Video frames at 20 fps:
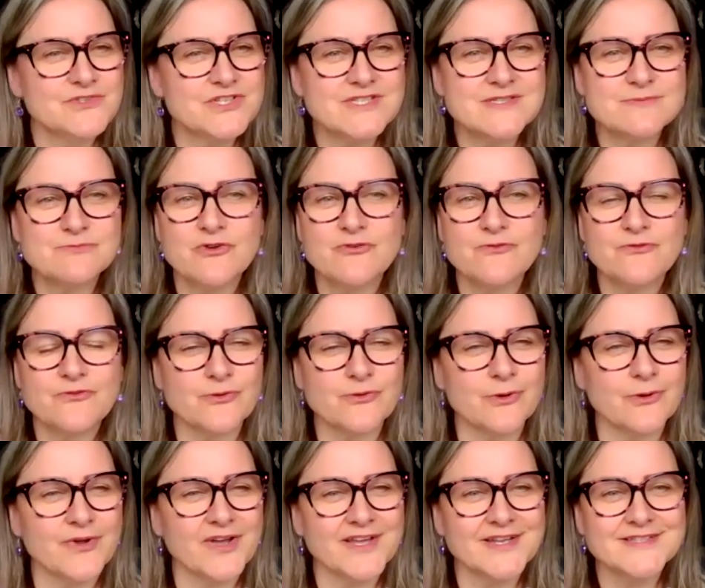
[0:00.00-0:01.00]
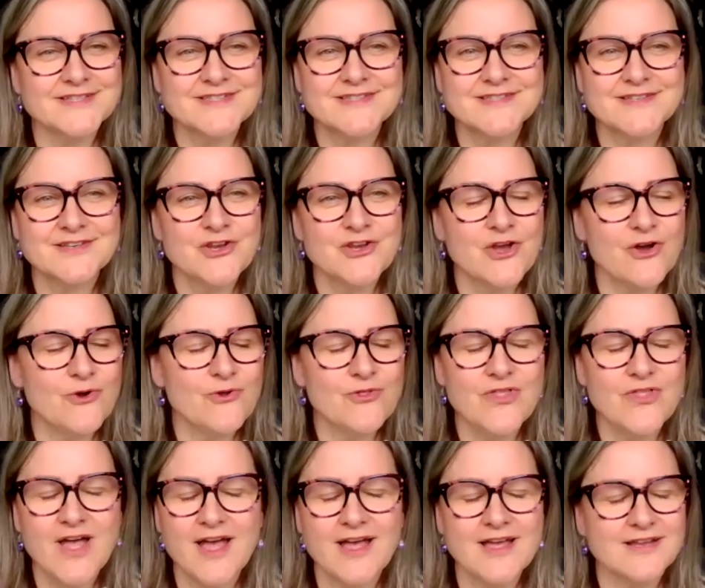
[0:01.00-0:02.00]
Just move through it. Know
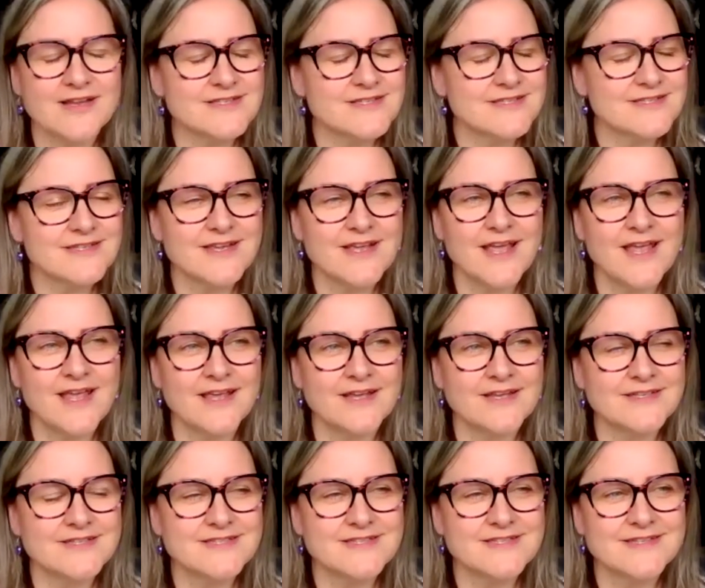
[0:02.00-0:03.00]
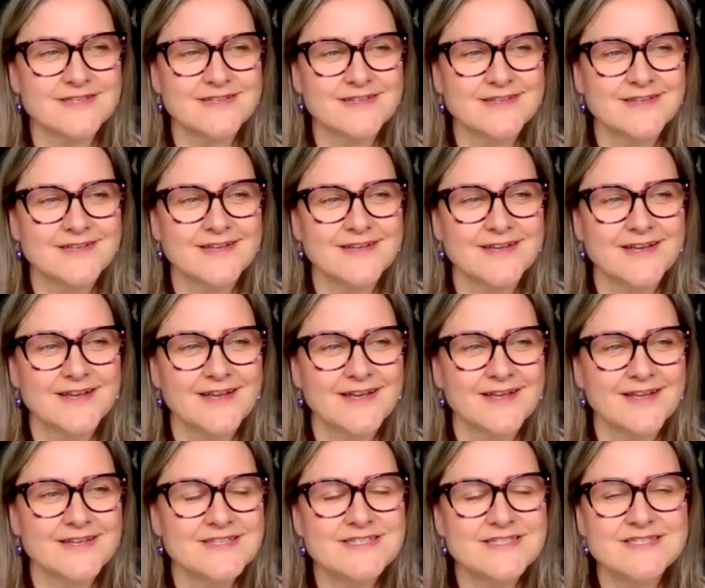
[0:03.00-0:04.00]
that it
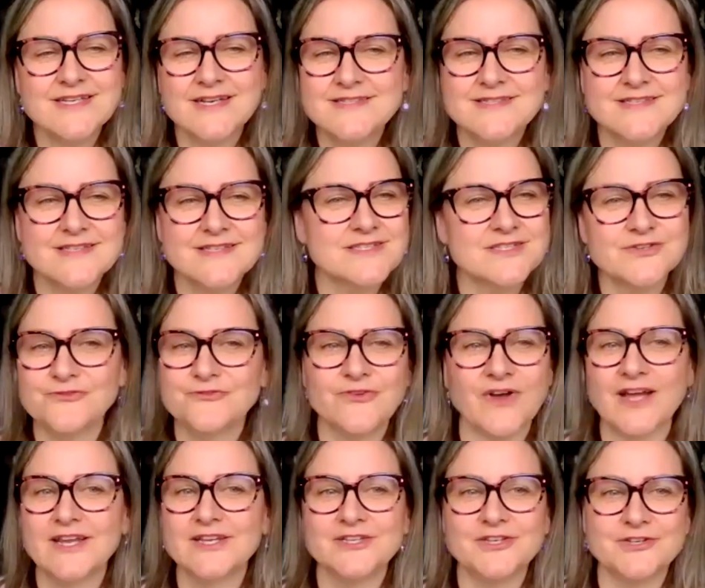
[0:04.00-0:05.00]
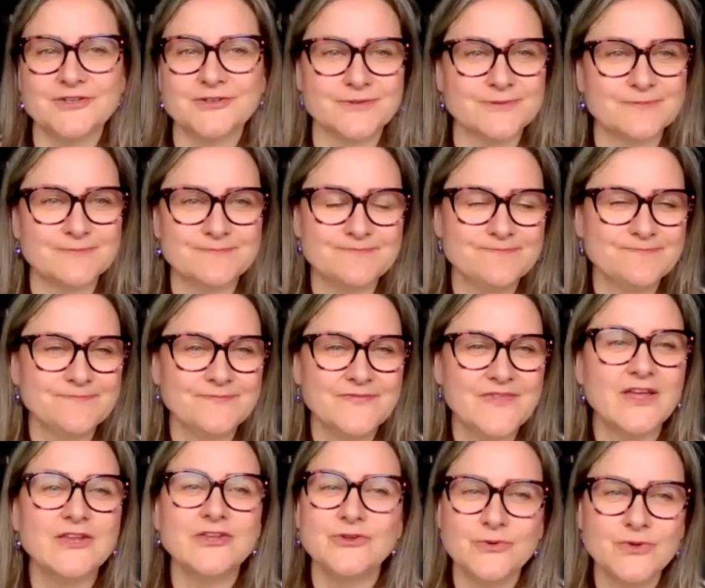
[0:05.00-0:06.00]
doesn't define you,
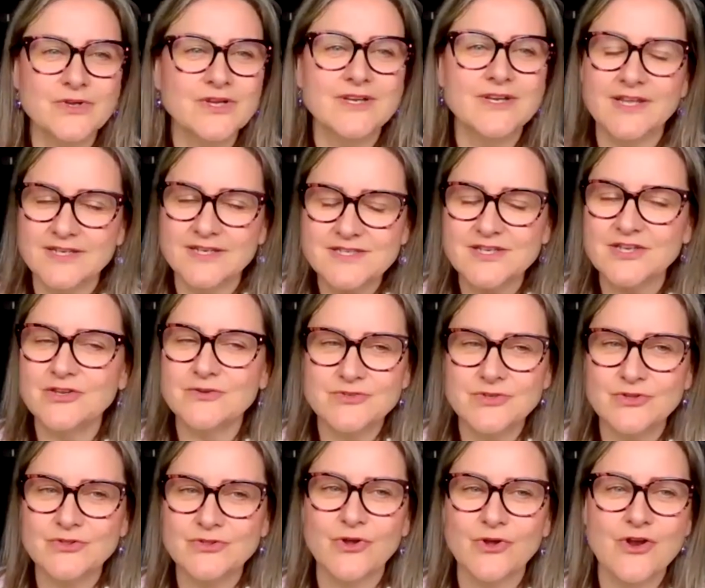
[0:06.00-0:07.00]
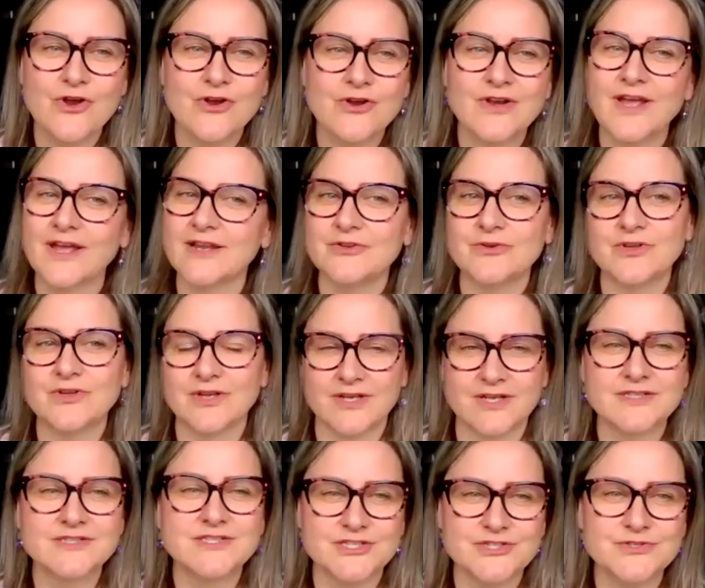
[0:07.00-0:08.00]
that you can continue to learn and you can
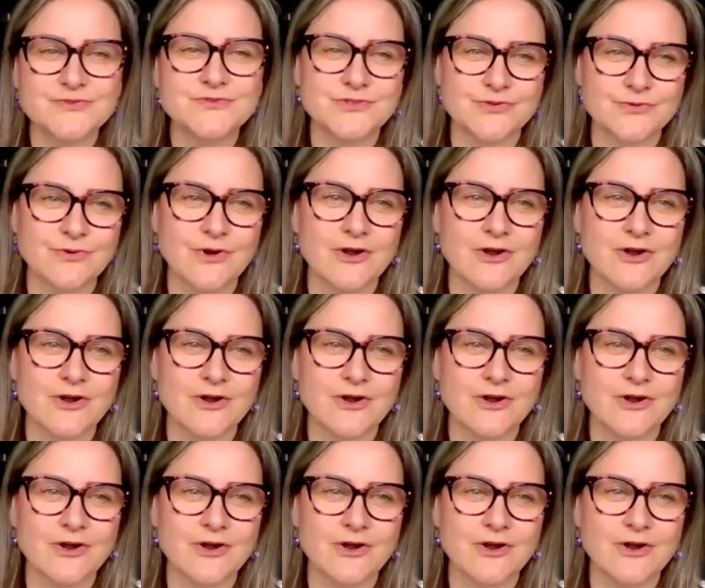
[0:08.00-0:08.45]
continue to